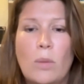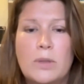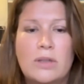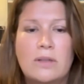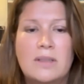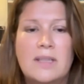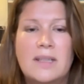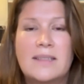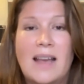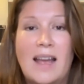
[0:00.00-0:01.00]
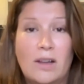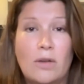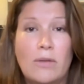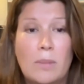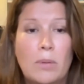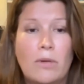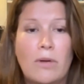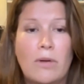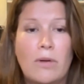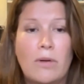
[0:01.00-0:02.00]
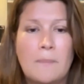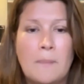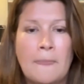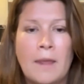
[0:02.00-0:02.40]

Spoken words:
opportunities and career progression.